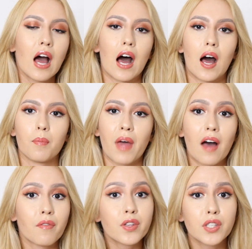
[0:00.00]
um,
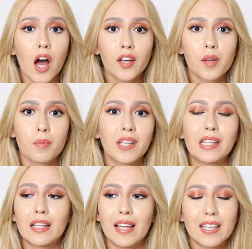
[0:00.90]
have the
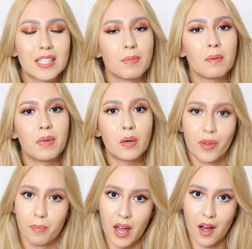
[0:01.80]
document that lets me be
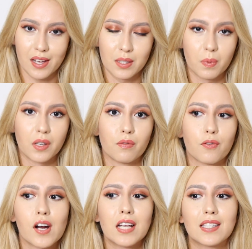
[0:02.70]
with my husband
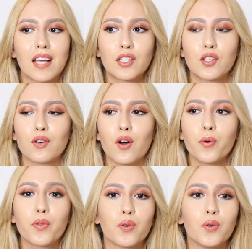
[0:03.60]
for us not to
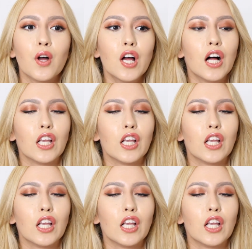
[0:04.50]
go through